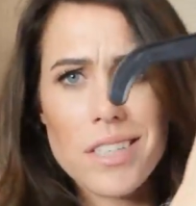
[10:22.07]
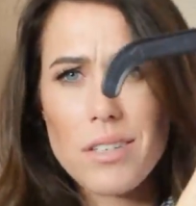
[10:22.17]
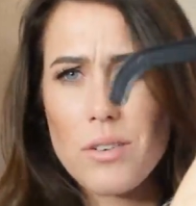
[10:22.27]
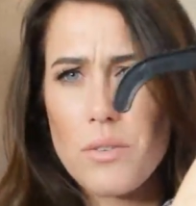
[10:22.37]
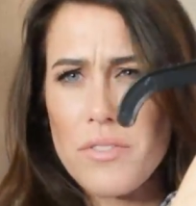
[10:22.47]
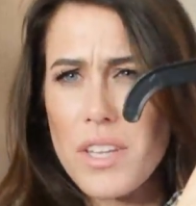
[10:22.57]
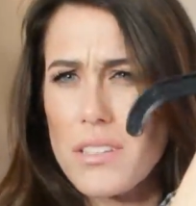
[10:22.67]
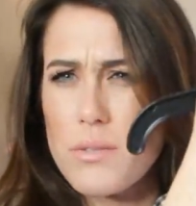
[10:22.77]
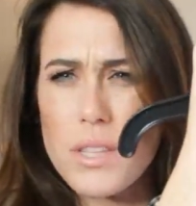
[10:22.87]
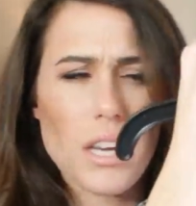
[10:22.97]
I don't know if
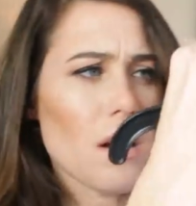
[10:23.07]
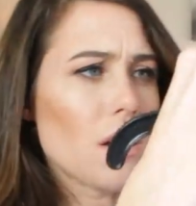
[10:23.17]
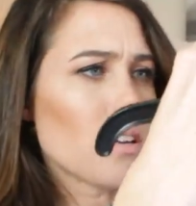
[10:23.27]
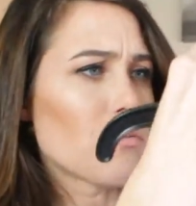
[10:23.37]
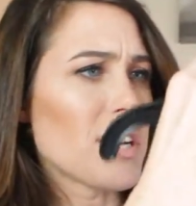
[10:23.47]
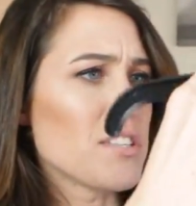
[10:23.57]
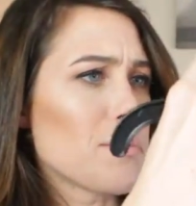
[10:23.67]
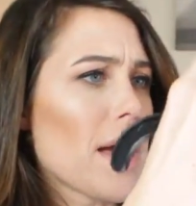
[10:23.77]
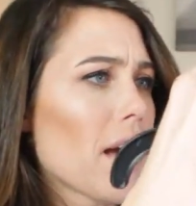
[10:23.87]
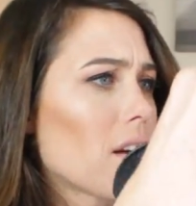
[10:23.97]
that's what they call it
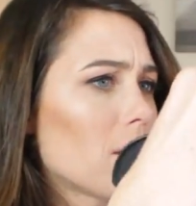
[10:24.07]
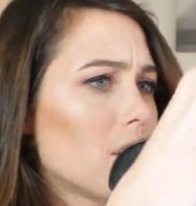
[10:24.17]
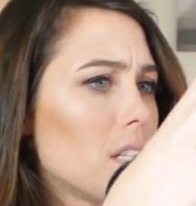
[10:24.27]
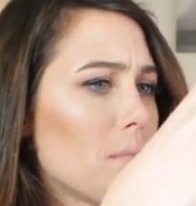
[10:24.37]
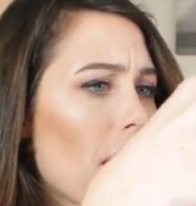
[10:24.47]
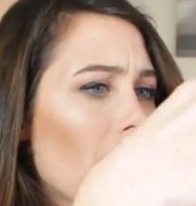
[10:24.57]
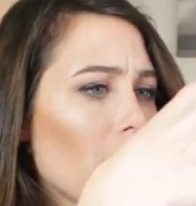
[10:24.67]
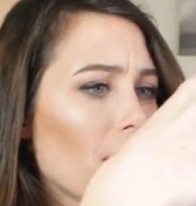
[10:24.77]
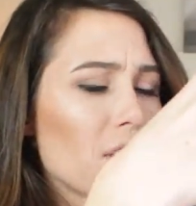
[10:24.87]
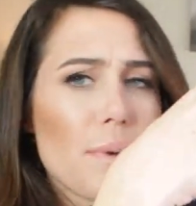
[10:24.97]
razorback T-back
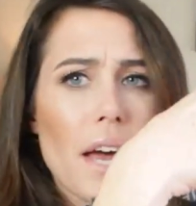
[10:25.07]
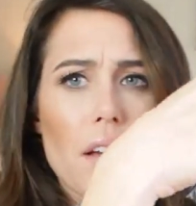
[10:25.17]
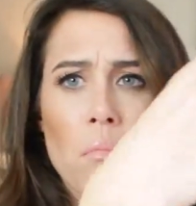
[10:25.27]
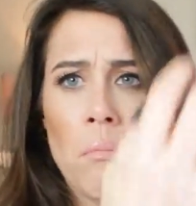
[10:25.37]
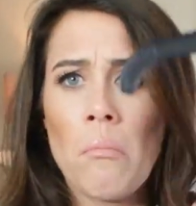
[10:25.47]
razorback